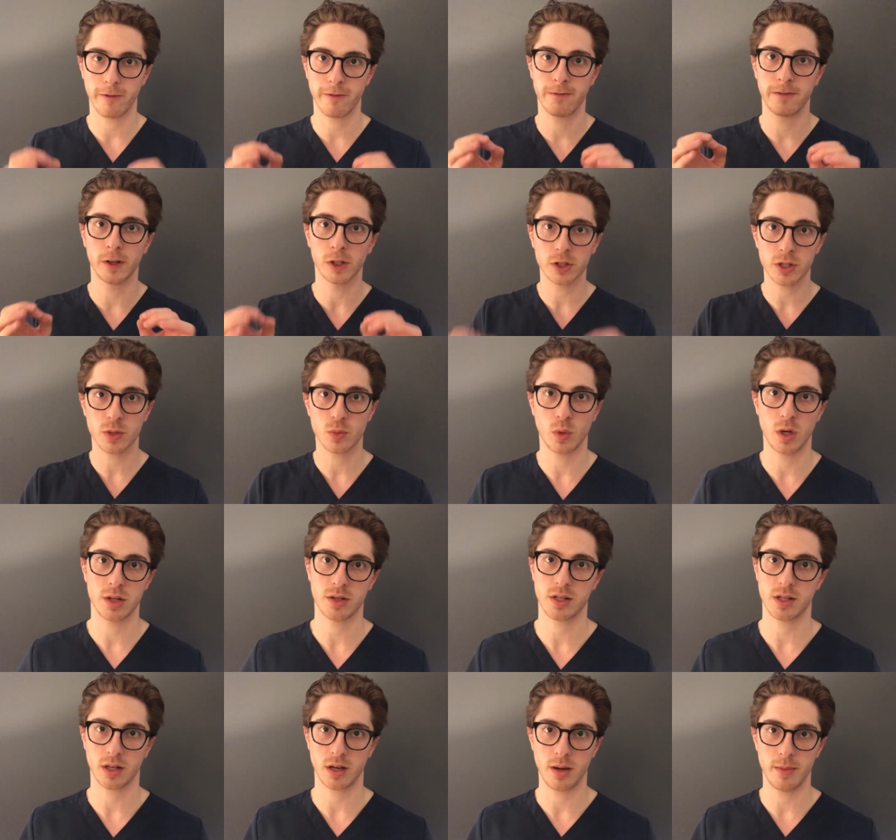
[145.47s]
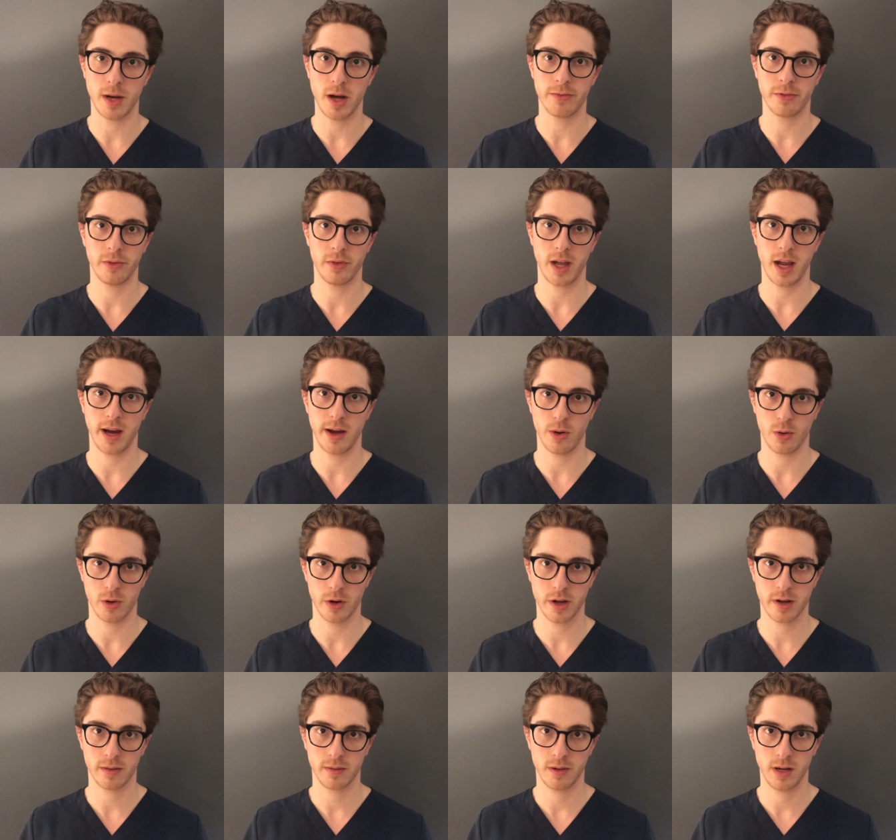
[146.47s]
first ones to come off of the
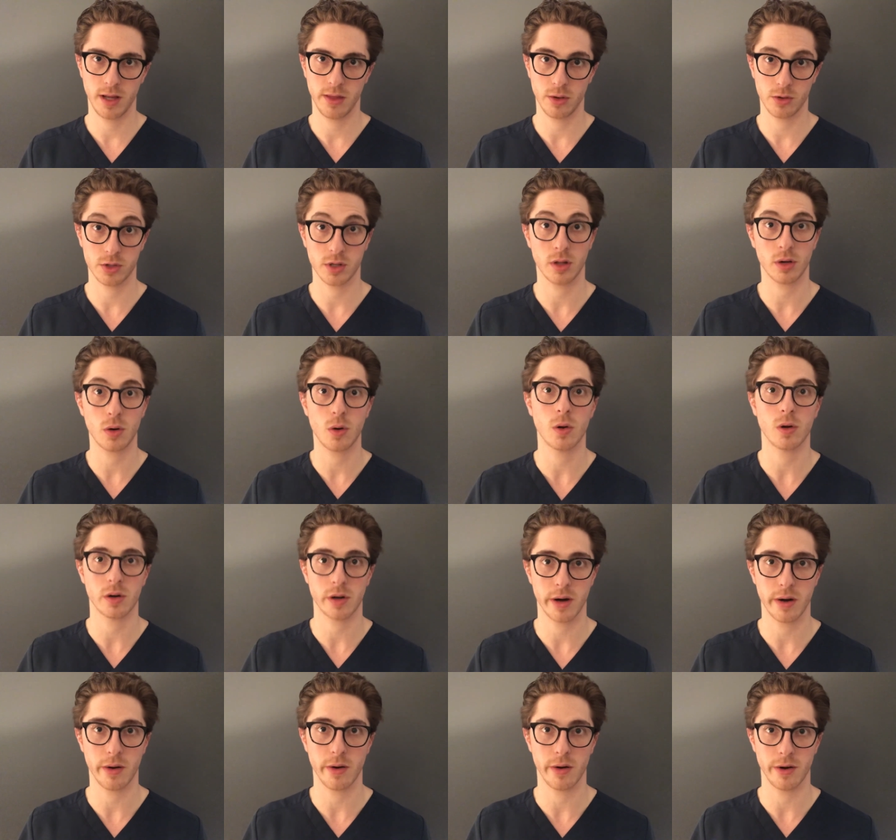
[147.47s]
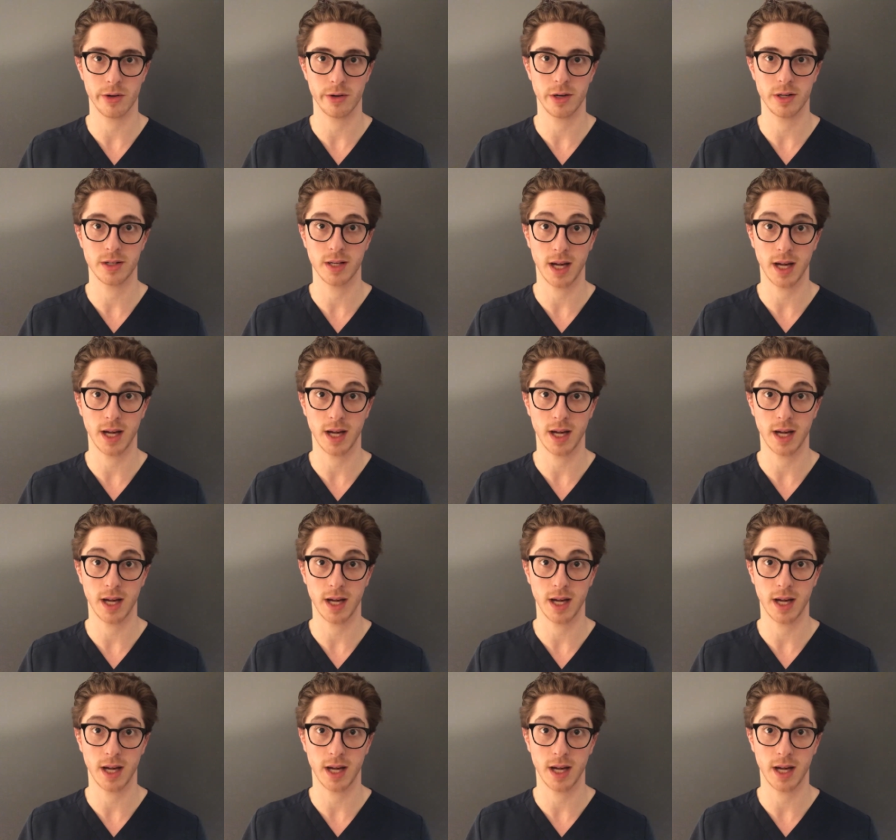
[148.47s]
aorta, and those are the coronary arteries.